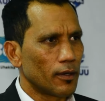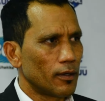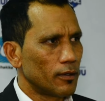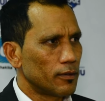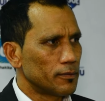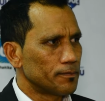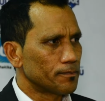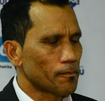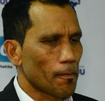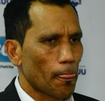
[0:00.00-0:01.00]
Thank you, Coach.
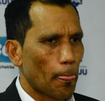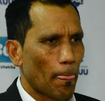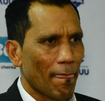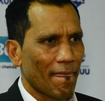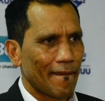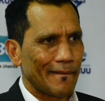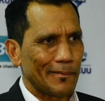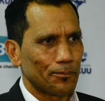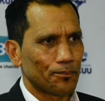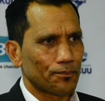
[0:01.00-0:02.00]
Then allow me to accept
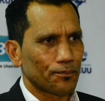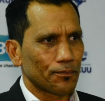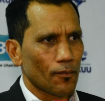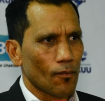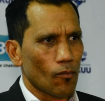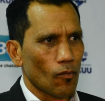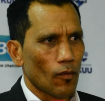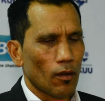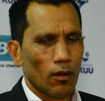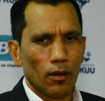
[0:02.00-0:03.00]
three questions from the
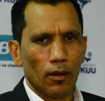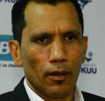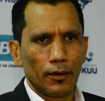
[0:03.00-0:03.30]
media.